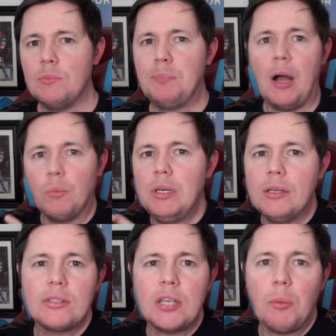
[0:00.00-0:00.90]
but we need
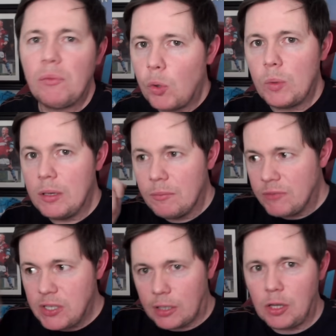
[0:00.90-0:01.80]
to sell before we
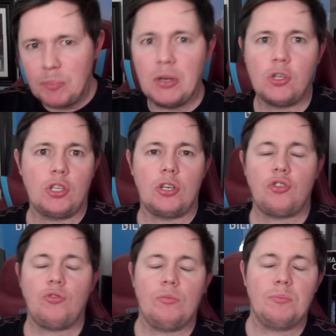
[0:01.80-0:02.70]
physically purchase
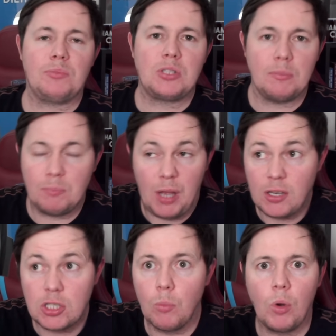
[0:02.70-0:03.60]

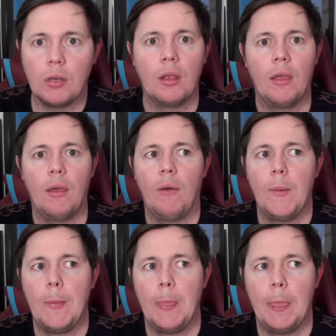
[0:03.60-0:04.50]
someone.
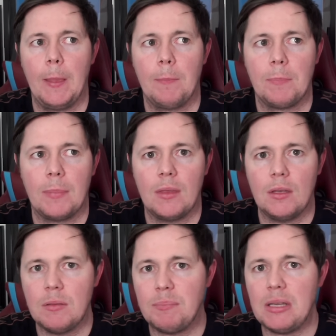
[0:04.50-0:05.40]

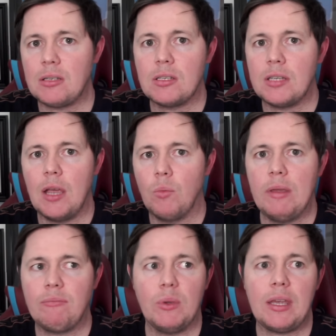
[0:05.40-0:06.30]
It's basically saying
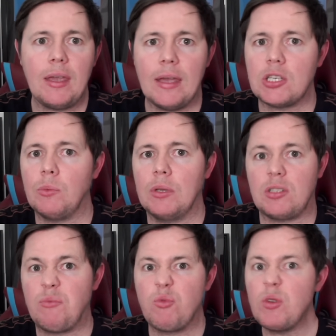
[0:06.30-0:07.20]
we can get someone
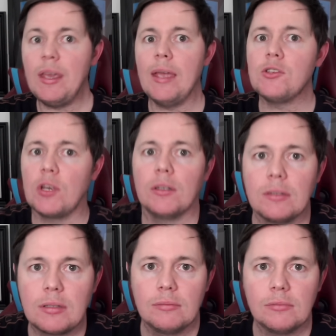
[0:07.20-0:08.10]
that's a free
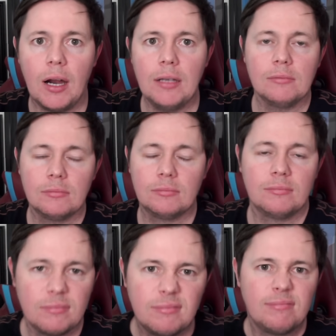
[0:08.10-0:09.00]
agent, right?
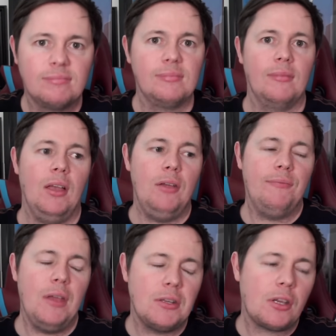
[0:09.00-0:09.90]

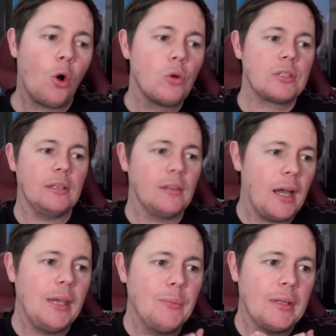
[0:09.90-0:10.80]
It goes in
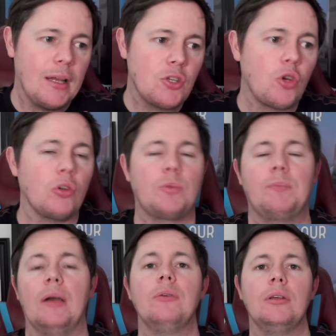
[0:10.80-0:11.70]
line with that Josh
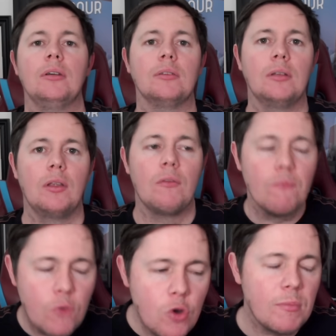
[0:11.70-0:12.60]
Brownhill
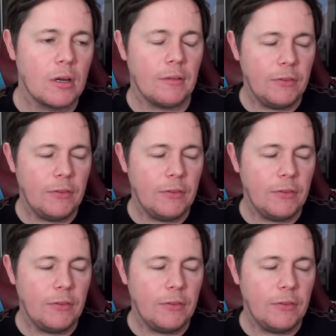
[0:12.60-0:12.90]
rumour.